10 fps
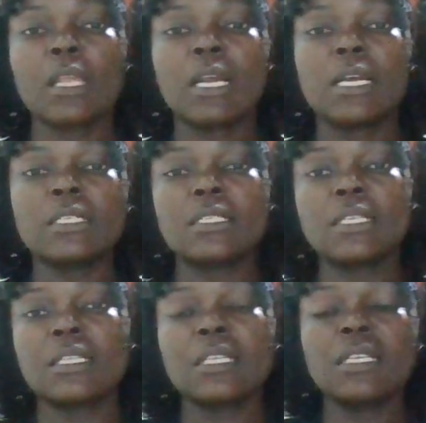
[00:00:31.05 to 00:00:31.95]
and
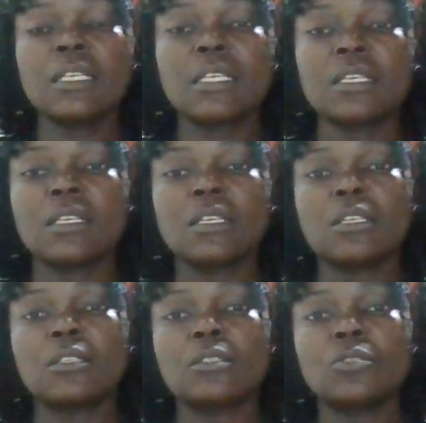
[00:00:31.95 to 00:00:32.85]
I think
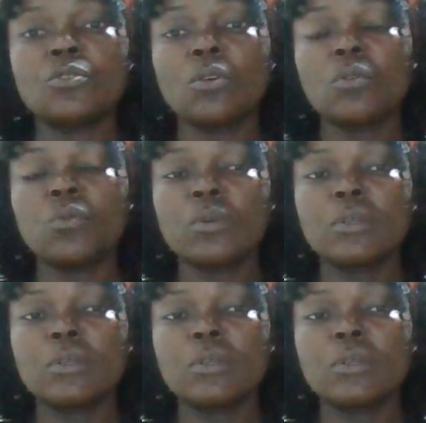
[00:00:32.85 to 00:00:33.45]
young